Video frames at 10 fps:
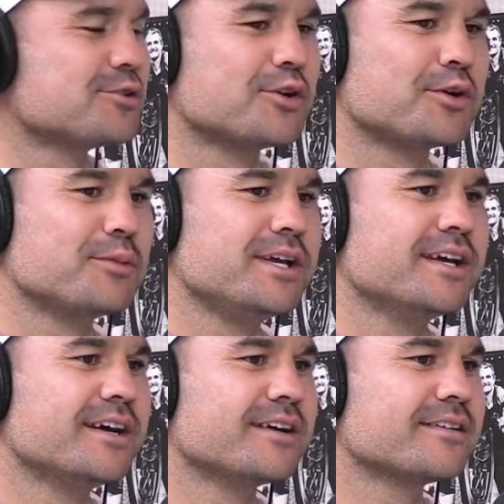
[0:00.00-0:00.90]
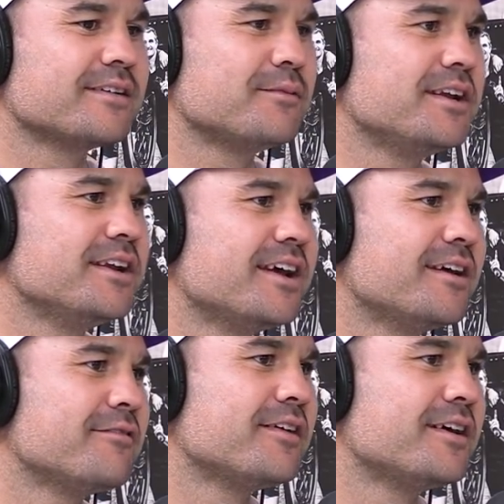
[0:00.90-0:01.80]
on, and we didn't
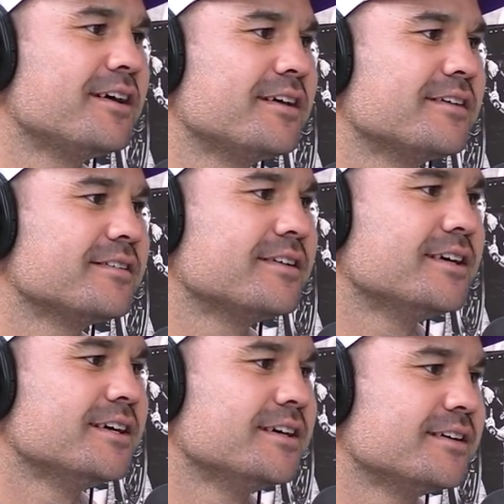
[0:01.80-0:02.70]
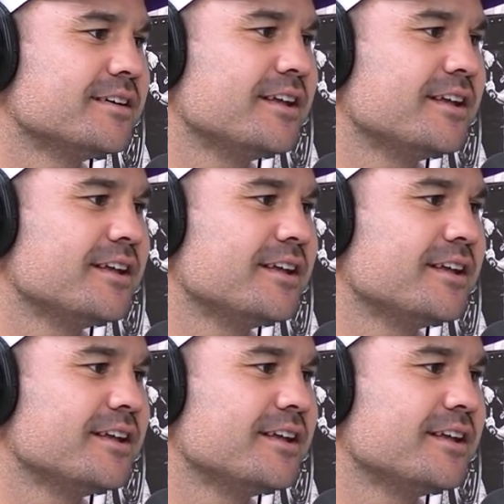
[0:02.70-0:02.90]
have. Do